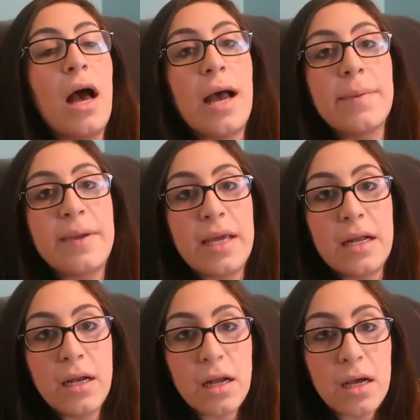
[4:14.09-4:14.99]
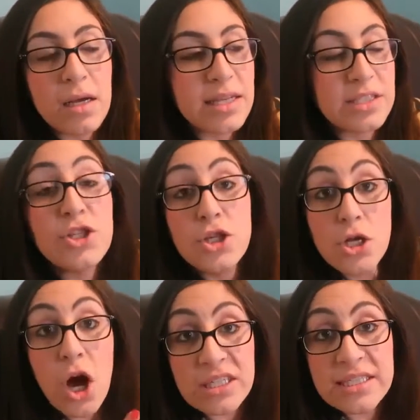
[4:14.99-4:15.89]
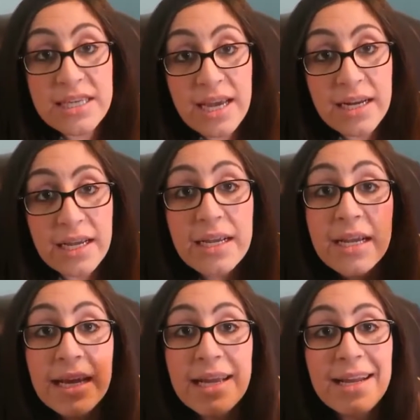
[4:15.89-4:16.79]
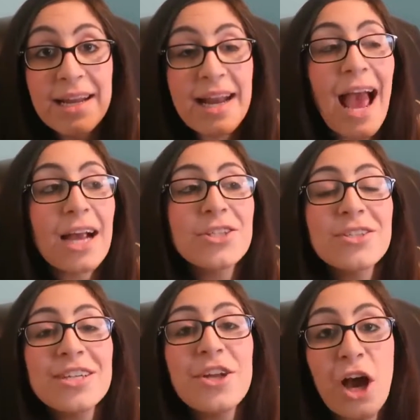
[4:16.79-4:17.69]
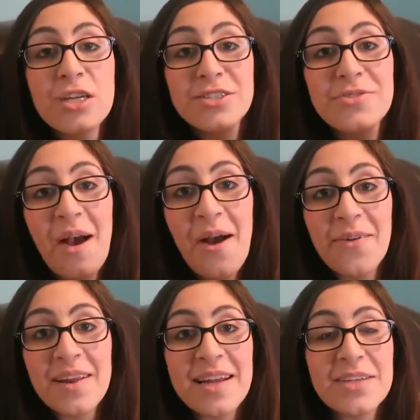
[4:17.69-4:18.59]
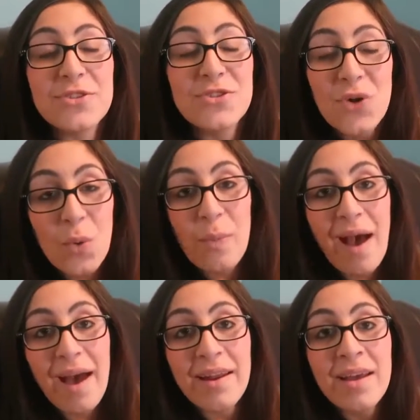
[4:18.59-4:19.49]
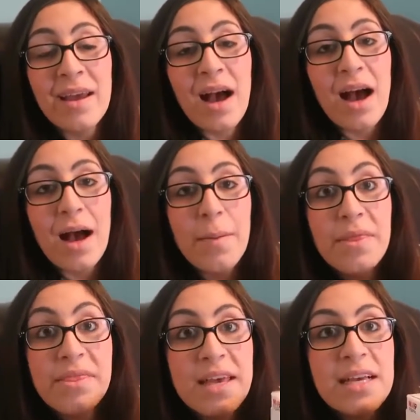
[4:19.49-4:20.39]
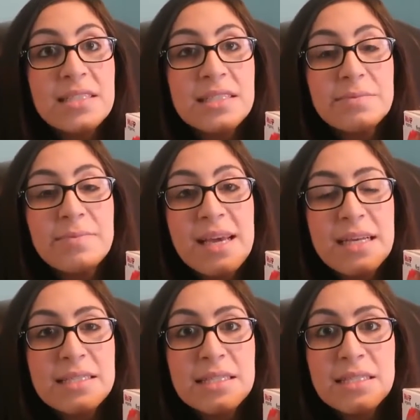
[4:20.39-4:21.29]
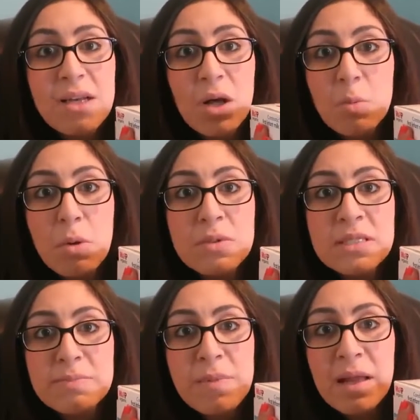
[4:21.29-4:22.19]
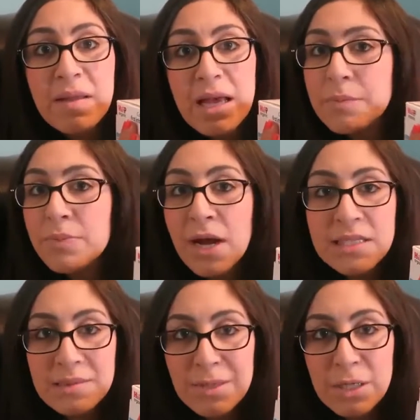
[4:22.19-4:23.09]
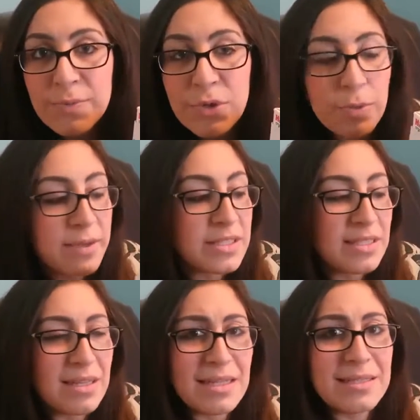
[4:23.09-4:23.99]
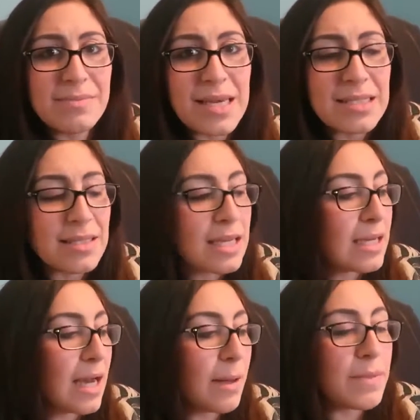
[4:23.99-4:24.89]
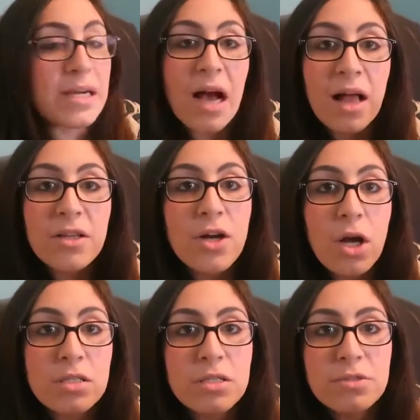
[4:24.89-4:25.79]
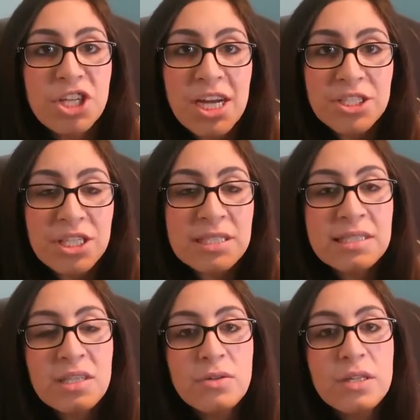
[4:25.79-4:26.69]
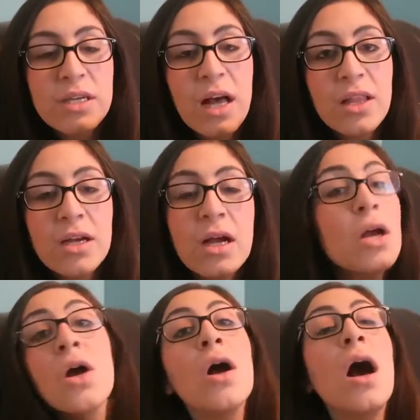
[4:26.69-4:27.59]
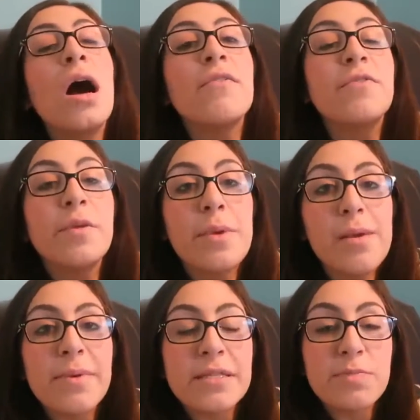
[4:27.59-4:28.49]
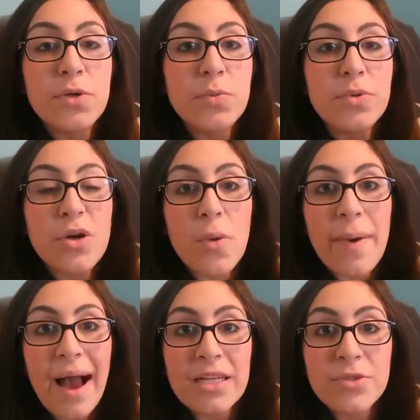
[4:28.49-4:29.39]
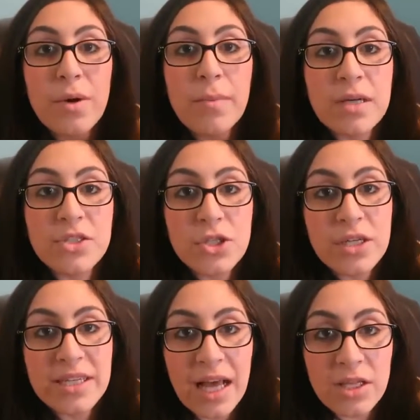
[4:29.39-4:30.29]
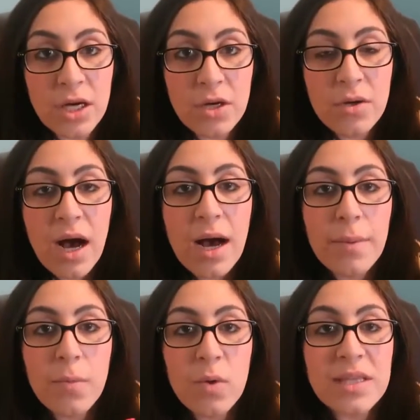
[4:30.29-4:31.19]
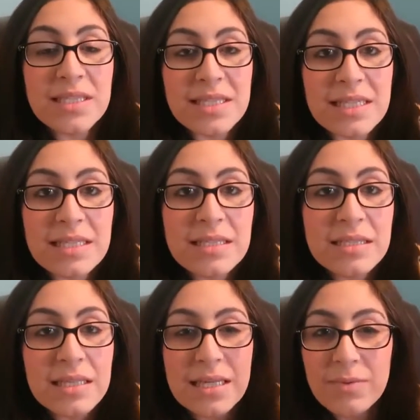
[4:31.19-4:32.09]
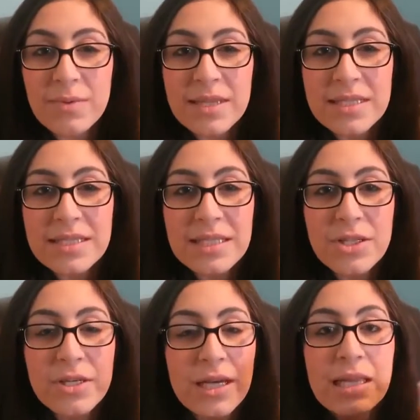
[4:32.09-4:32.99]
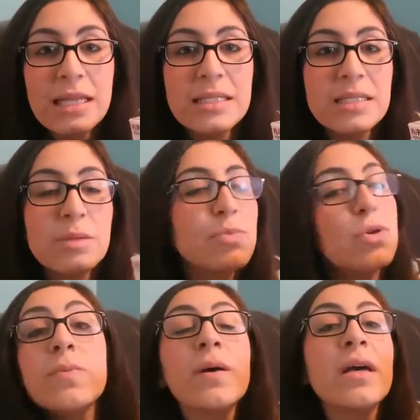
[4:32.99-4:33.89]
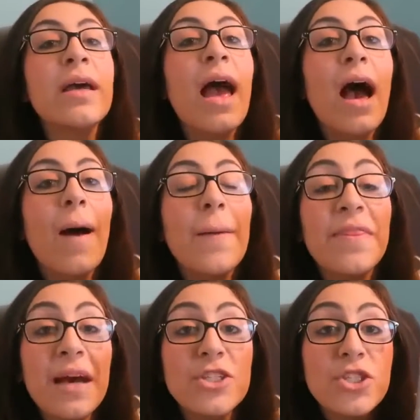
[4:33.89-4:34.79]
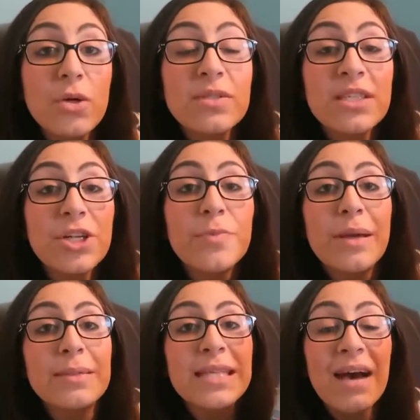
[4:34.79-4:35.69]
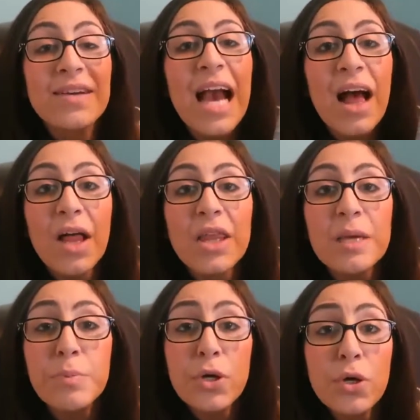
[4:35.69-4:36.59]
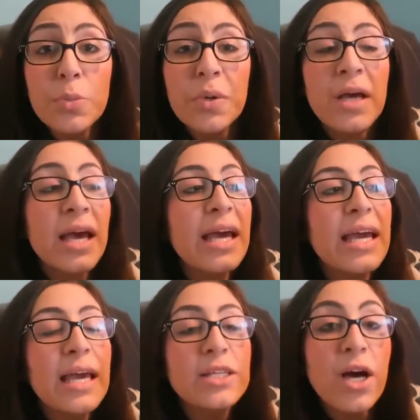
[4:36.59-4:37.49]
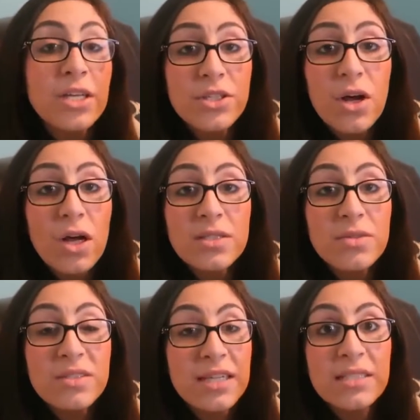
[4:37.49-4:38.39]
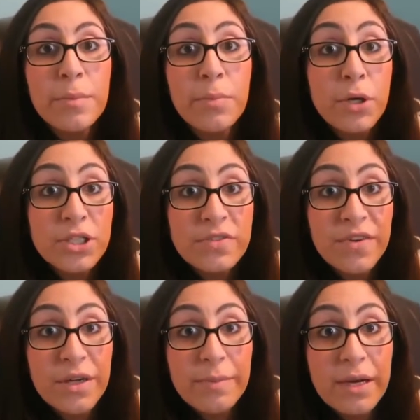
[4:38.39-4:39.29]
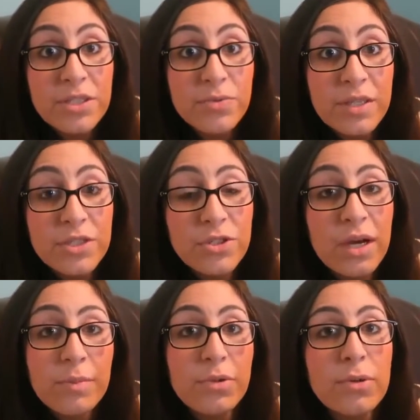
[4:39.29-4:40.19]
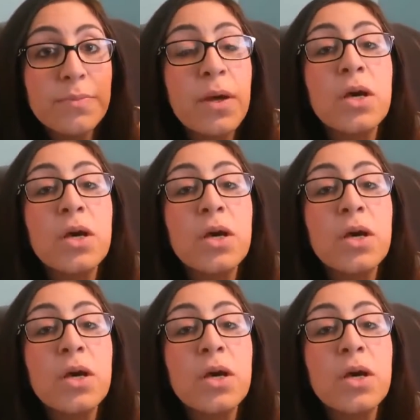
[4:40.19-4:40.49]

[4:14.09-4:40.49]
I mean, it's nauseating. It actually knocks you out. It is so bad. This makes it almost smell like breast milk poop. It's amazing. The color also changes. So the color of the baby's poop will go back to a mustard yellow with seeds, like with seed looking things in the poop. And that shows that your baby's having a healthy poop. Hunter also doesn't push very much when he's trying to poop.